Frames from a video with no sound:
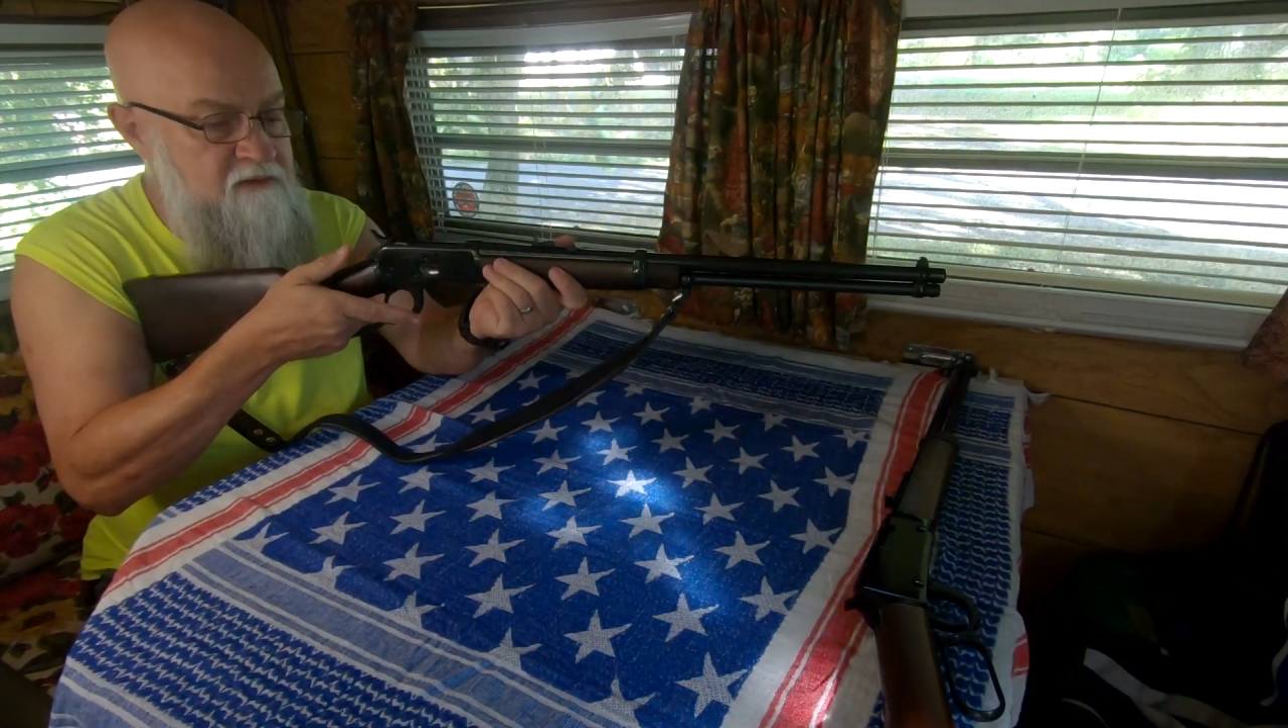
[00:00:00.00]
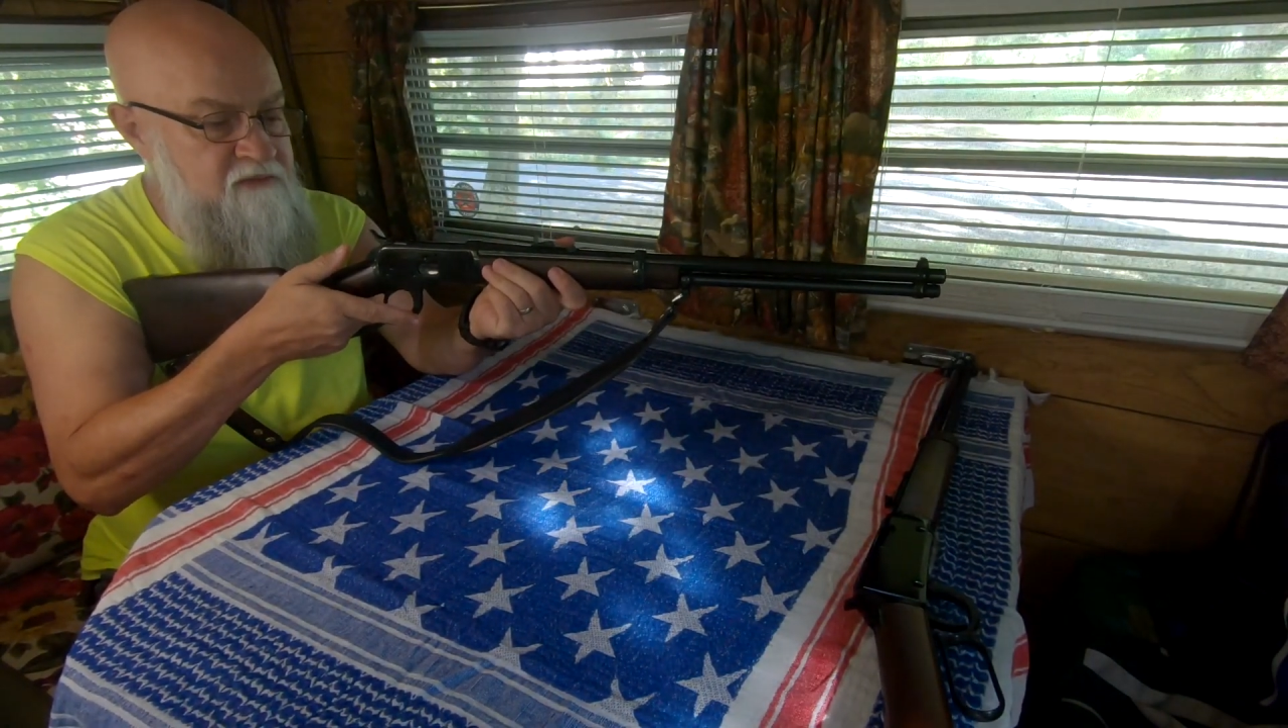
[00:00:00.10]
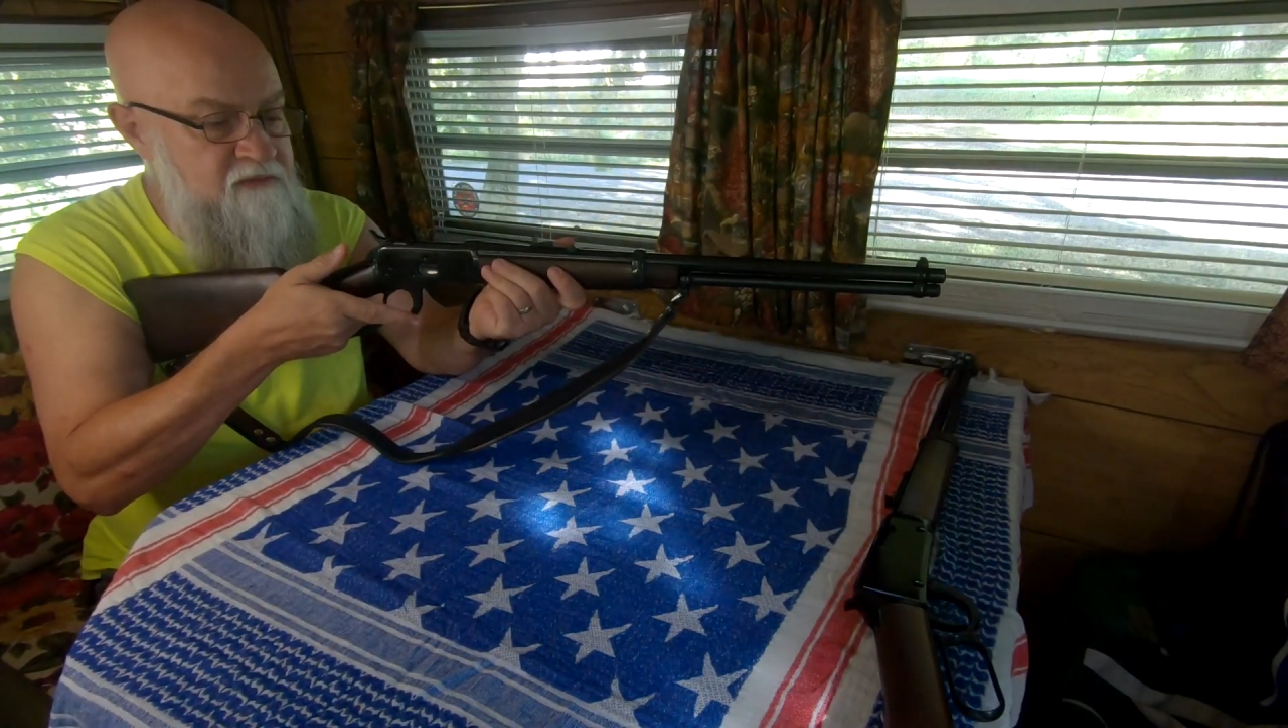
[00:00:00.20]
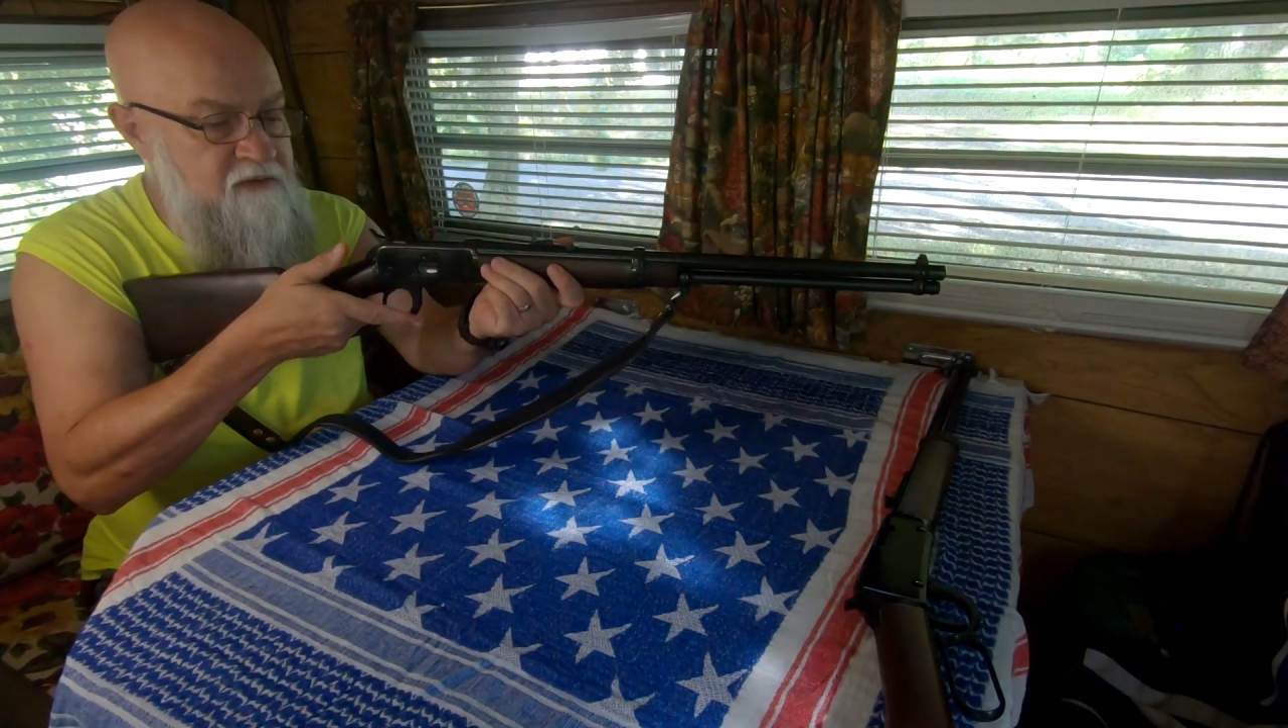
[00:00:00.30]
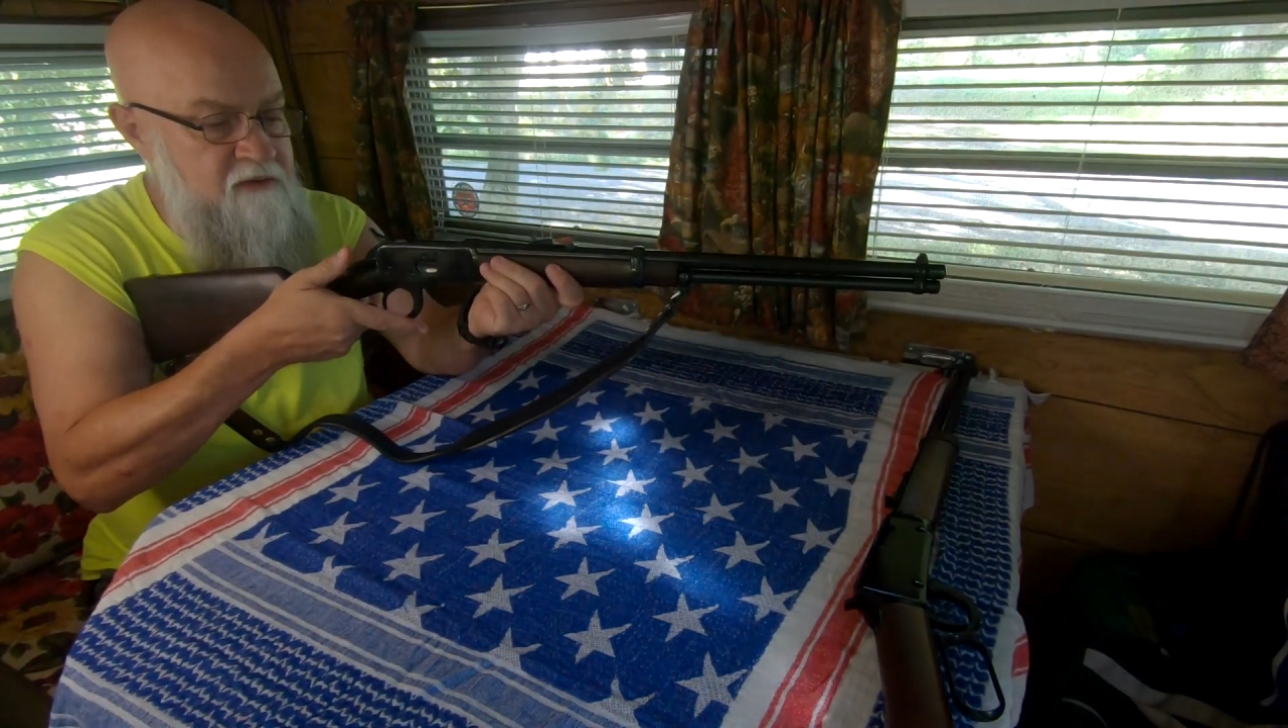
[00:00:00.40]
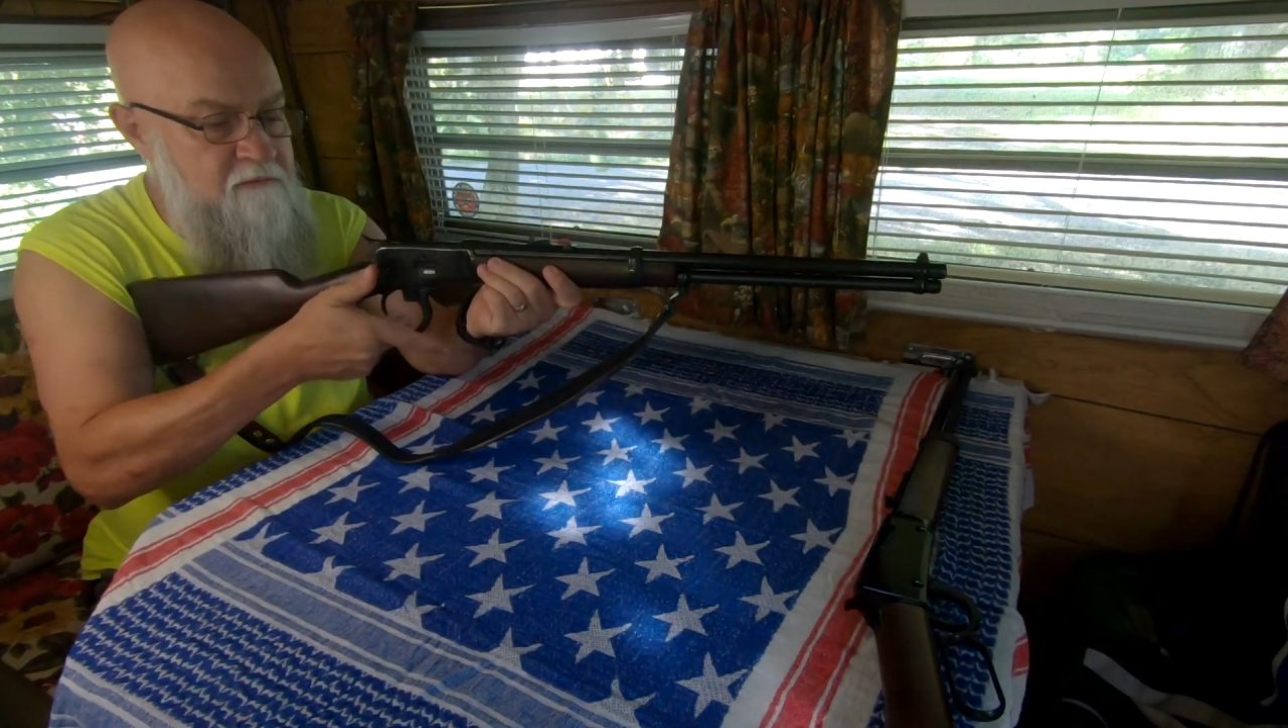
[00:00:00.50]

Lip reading: let's see,